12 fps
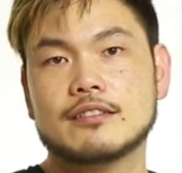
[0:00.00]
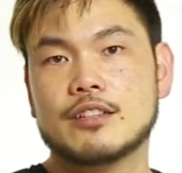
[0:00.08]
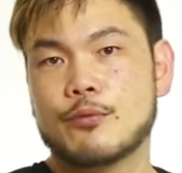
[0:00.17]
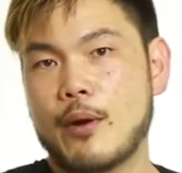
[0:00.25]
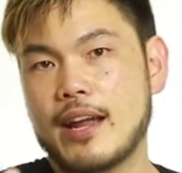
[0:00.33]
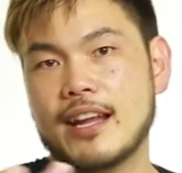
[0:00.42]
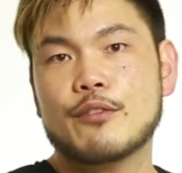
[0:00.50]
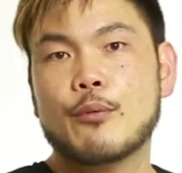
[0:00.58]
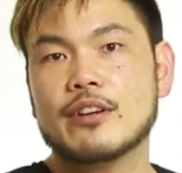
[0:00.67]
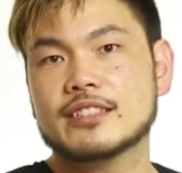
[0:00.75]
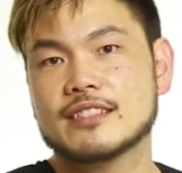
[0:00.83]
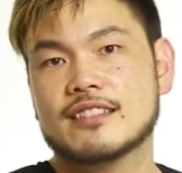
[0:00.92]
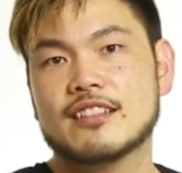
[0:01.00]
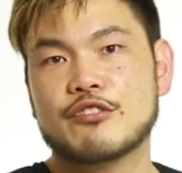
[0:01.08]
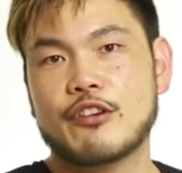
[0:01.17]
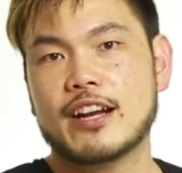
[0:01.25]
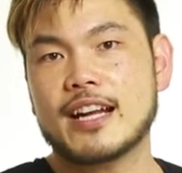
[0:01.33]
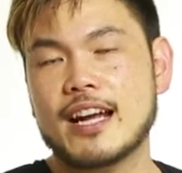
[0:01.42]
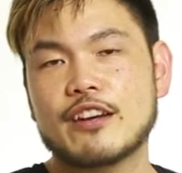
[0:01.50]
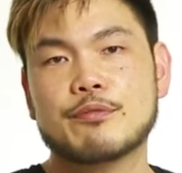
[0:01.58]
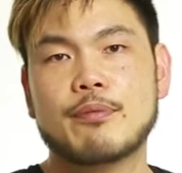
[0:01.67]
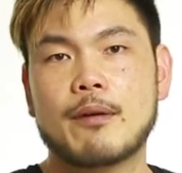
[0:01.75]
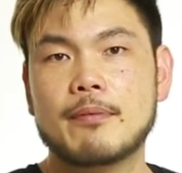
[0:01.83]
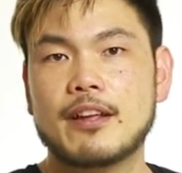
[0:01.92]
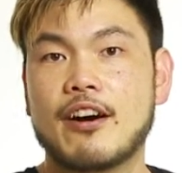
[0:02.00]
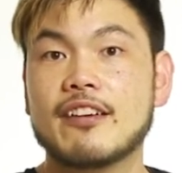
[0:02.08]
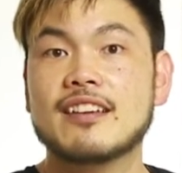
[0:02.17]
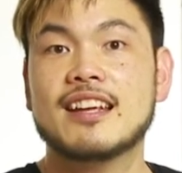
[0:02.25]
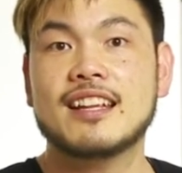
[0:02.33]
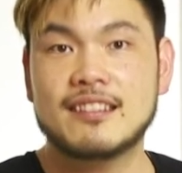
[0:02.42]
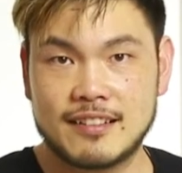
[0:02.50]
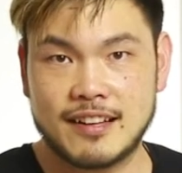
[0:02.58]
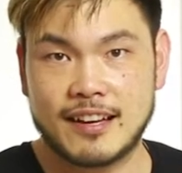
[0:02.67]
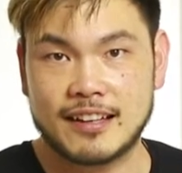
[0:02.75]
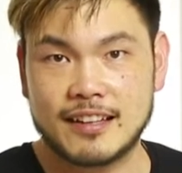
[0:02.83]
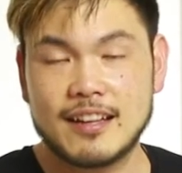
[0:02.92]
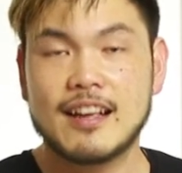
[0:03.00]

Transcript: the way that you're watching this right now is probably on the internet,